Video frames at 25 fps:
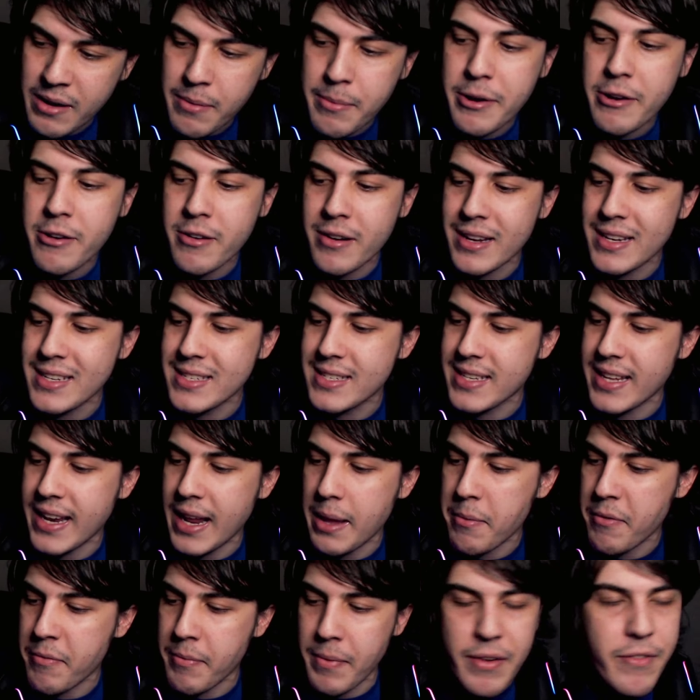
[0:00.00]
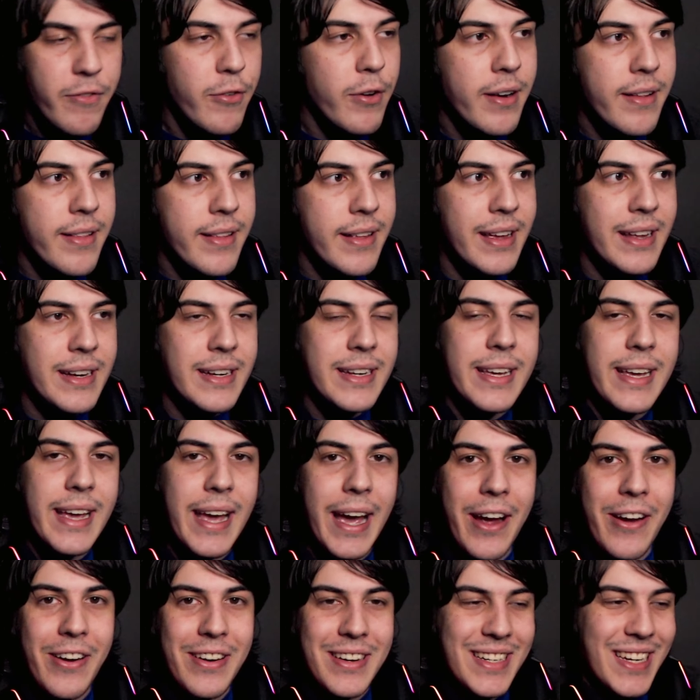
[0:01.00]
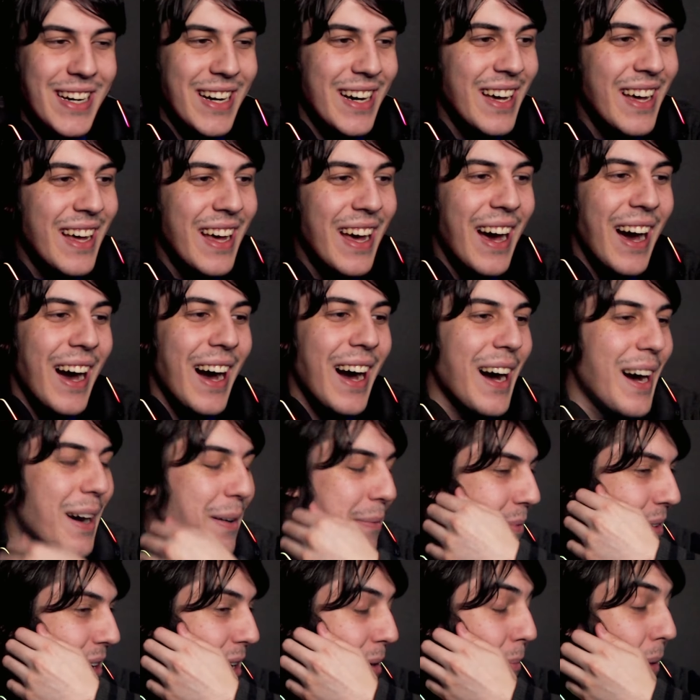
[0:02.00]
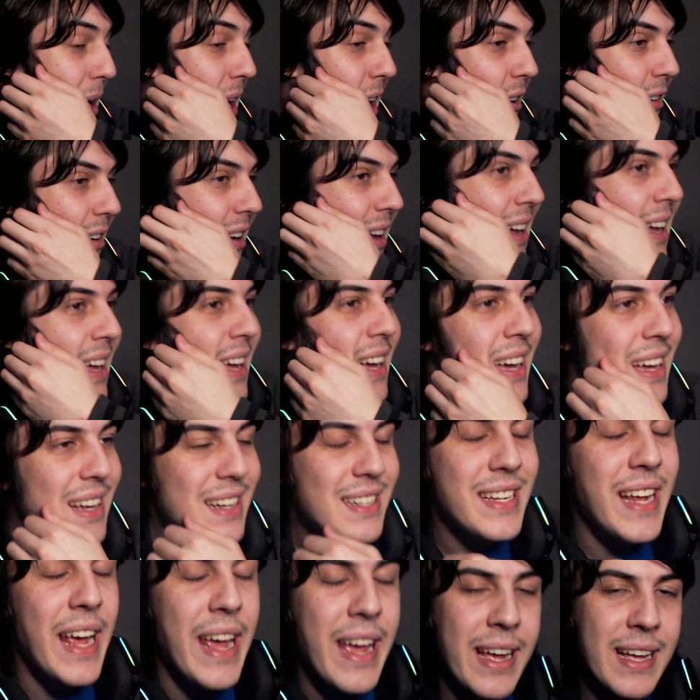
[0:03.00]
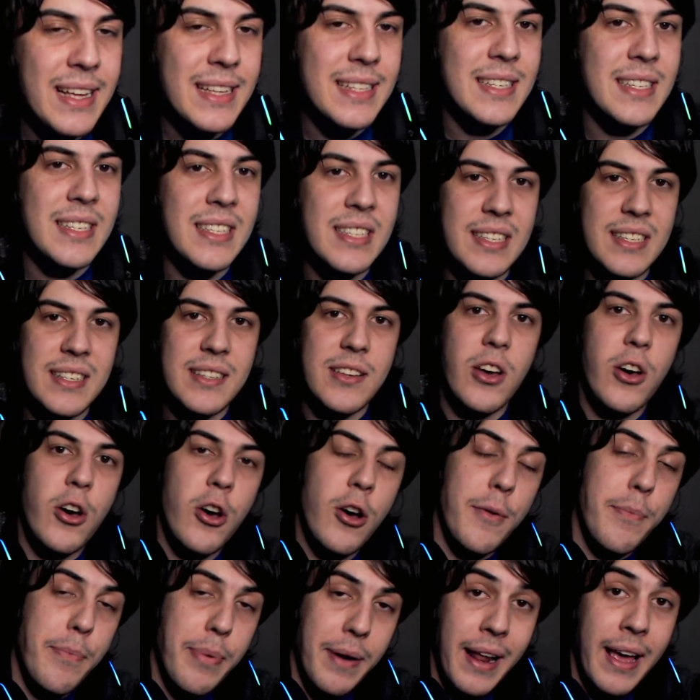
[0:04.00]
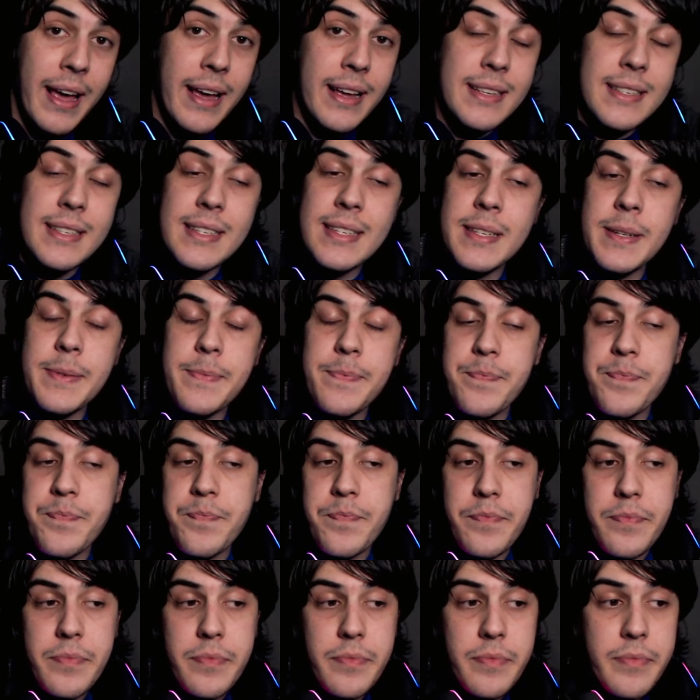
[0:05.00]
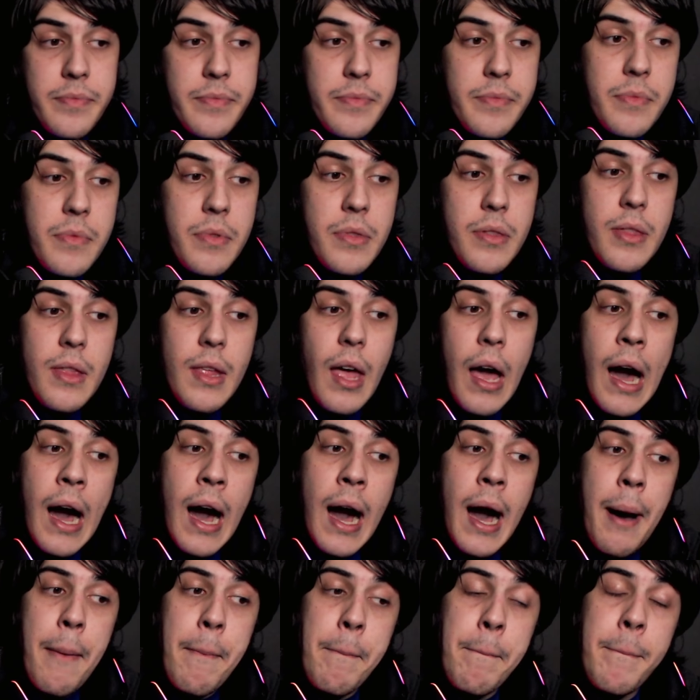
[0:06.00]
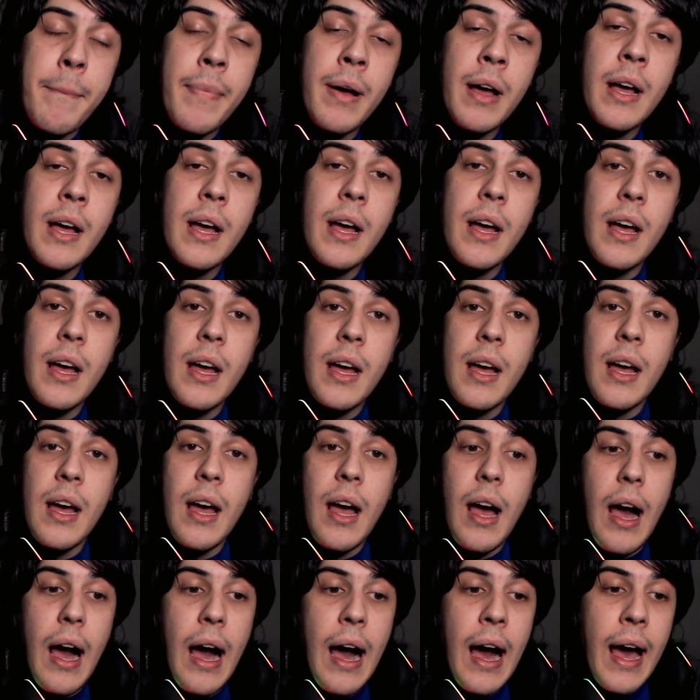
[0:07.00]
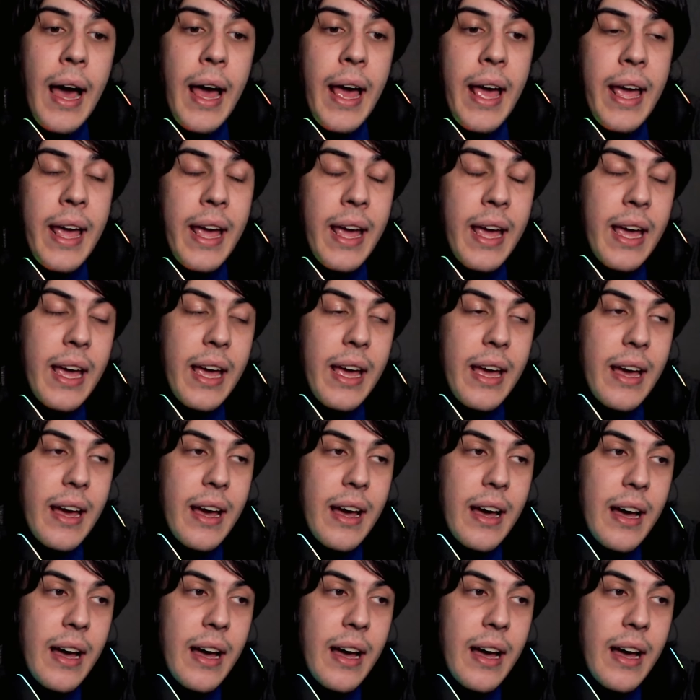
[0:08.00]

Namira is the name of my friend's D and D character. Um, Namari takes her place. Um, I...